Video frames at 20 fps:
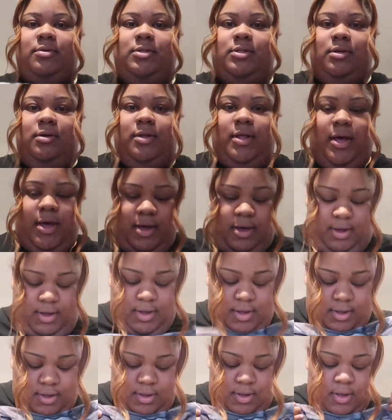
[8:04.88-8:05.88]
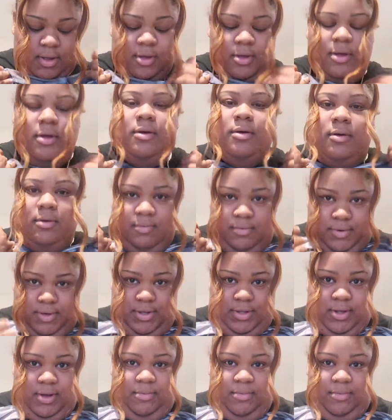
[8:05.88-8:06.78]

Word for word: So like with